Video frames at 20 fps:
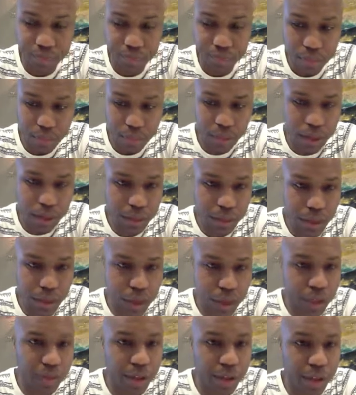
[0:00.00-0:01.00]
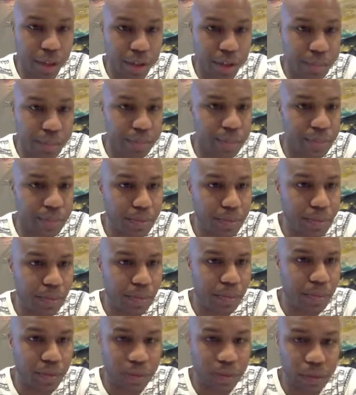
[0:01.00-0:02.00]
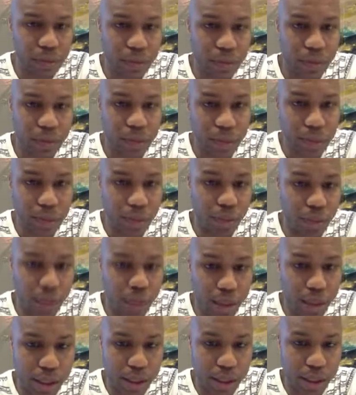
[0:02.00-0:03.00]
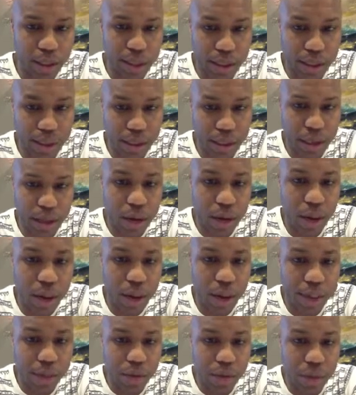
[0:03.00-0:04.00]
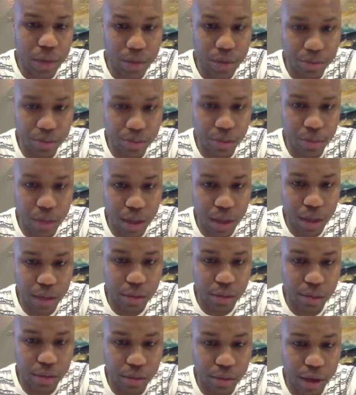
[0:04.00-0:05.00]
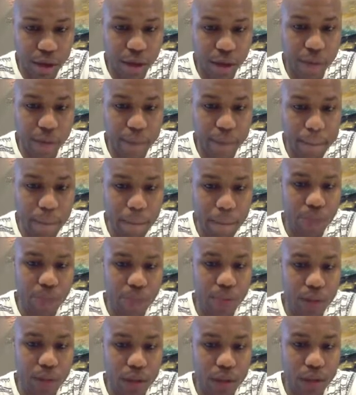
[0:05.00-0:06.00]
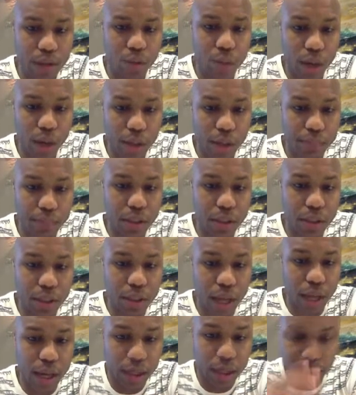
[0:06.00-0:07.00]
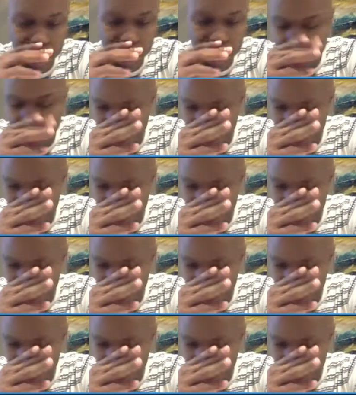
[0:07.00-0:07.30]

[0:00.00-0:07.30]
I'm gonna leave it here. This is what it is. This is how I'm using Fib now, right? This is what I'm deciding to do.